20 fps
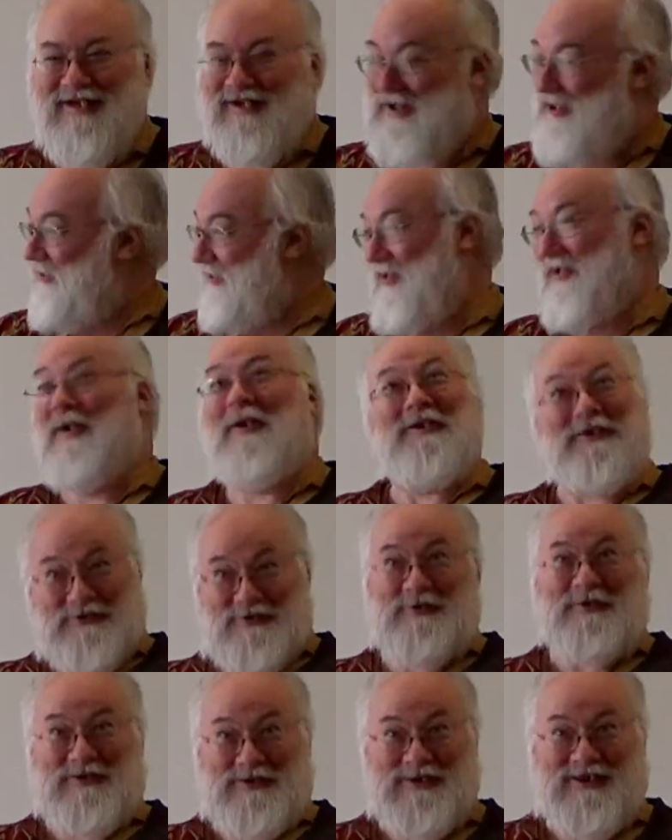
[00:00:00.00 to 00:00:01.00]
Because there are
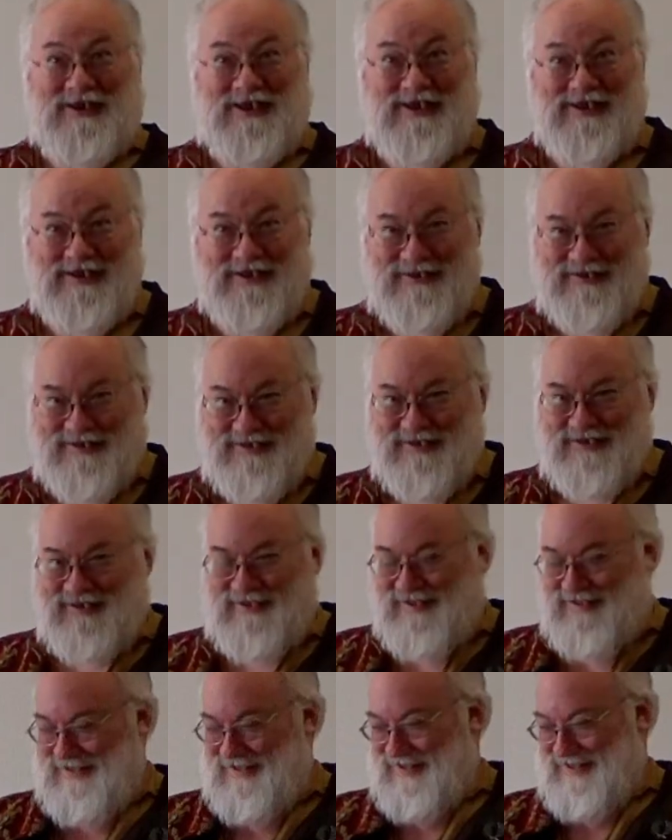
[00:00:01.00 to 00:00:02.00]
two today.
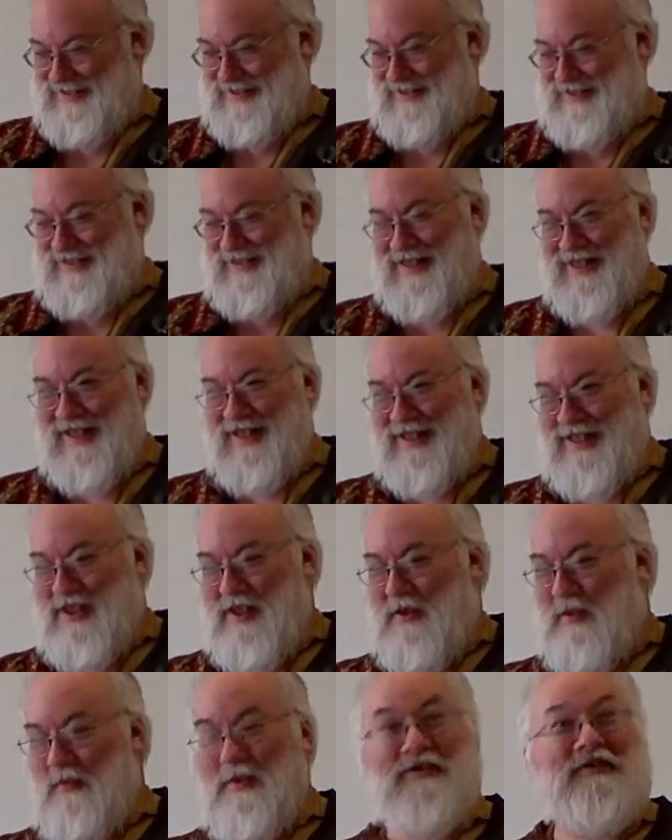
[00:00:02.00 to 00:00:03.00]
Which
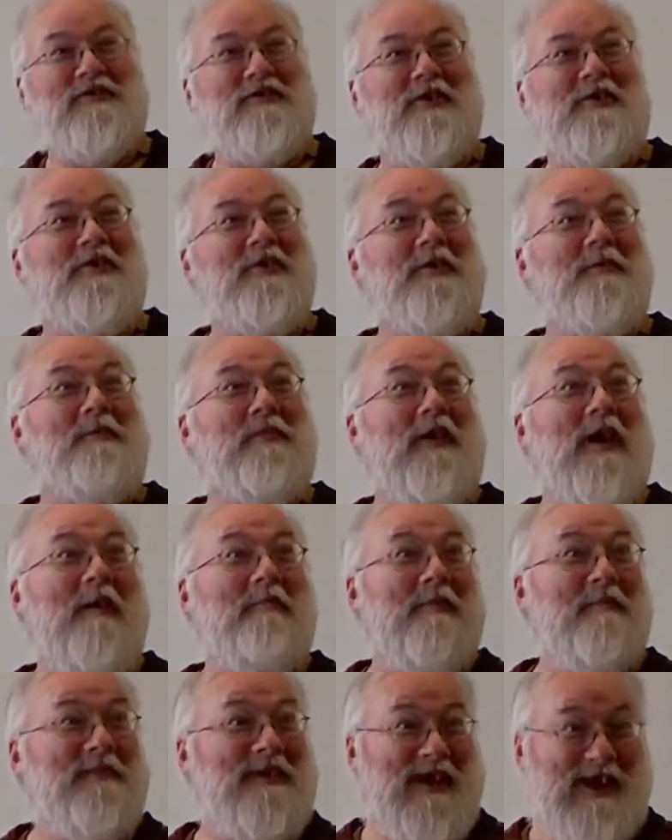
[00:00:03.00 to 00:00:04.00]
is a good
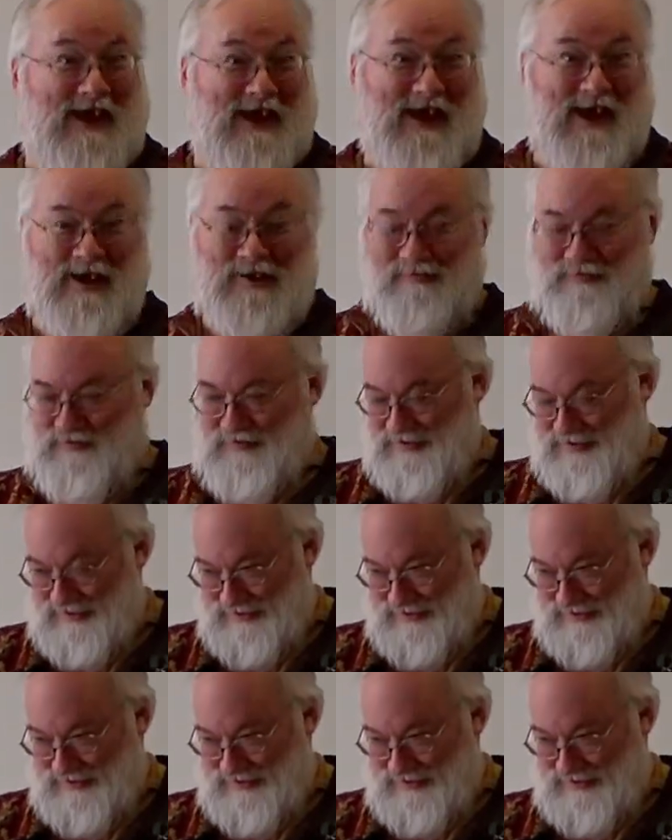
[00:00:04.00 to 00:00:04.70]
problem to have.